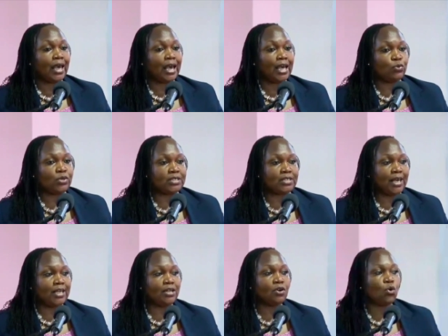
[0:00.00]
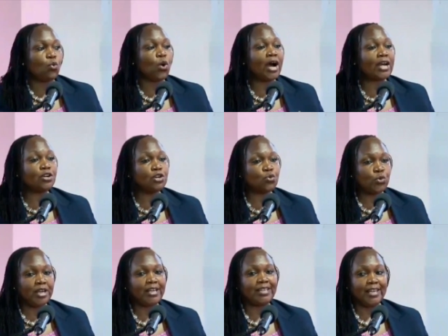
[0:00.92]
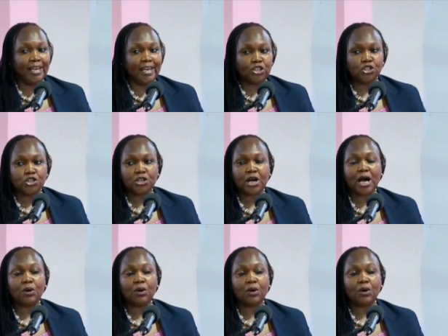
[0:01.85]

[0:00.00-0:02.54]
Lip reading: And we said, why don't we engage